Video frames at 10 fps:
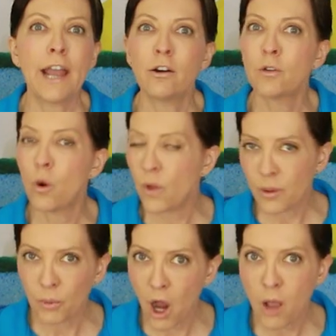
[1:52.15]
I don't know
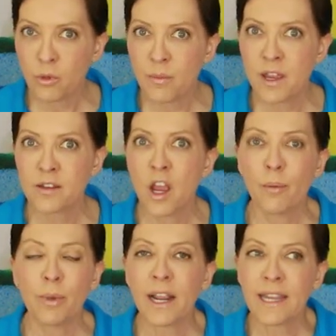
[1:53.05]
what the problem is,
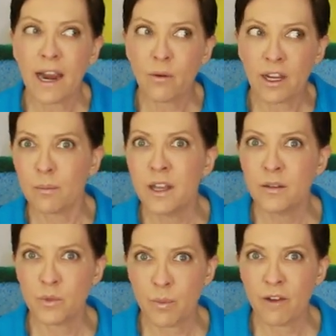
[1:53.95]
but I can't
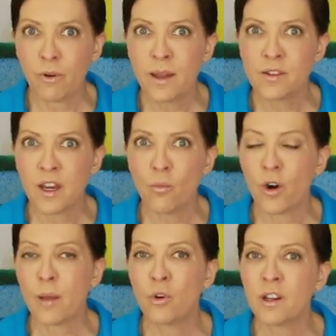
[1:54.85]
recommend him to my friends
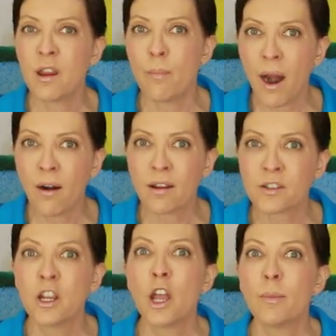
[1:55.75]
anymore, and I'm really
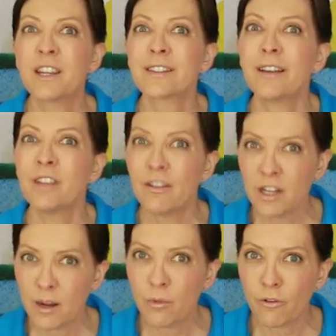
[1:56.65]
embarrassed because I've
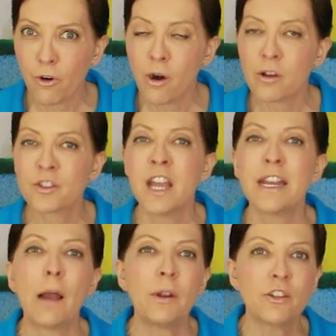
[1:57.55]
given him referrals.
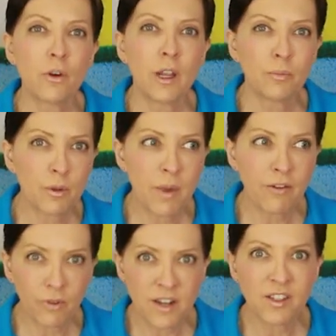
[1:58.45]
Now he's showing up to
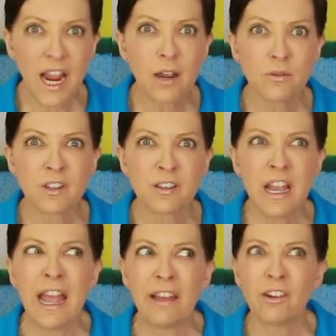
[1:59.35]
my friends'
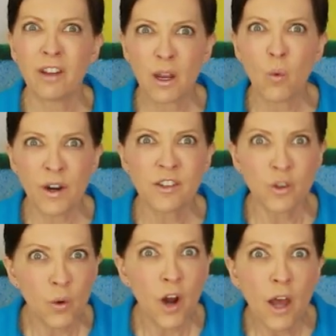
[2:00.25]
houses, and they're like, What is
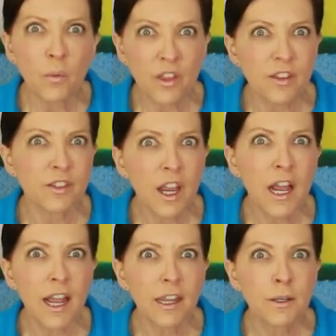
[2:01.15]
going on with this
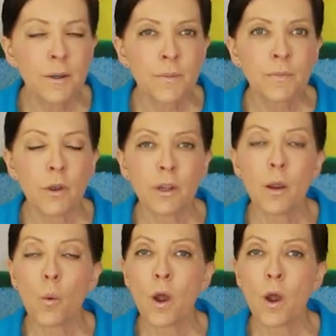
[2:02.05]
guy? Okay,